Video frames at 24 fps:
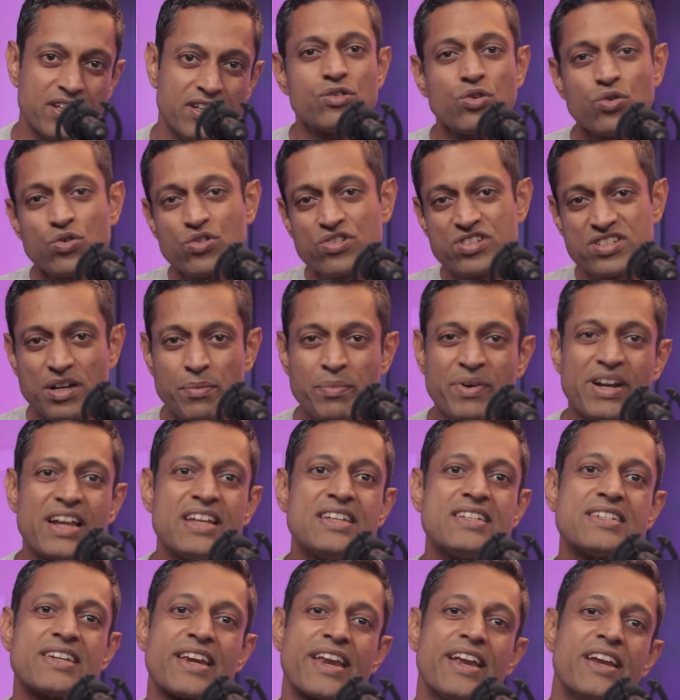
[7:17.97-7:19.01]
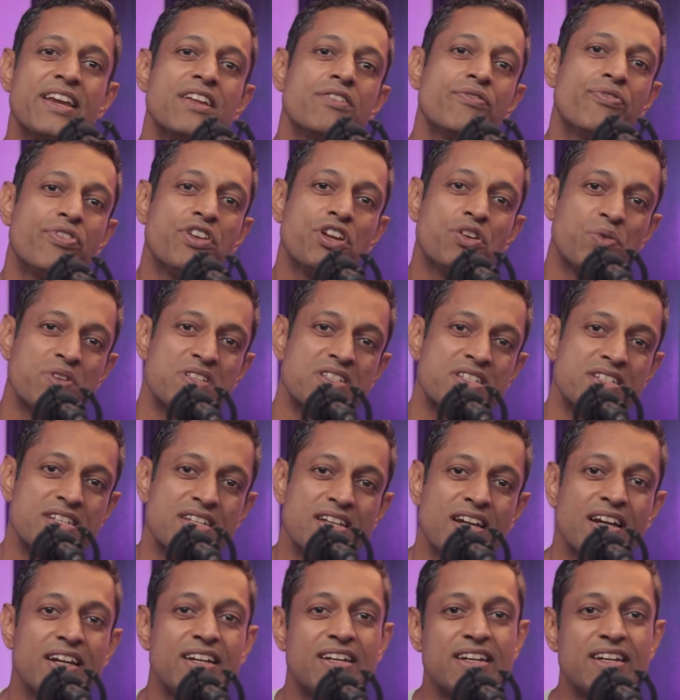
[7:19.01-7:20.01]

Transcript: So to summarize training frequency,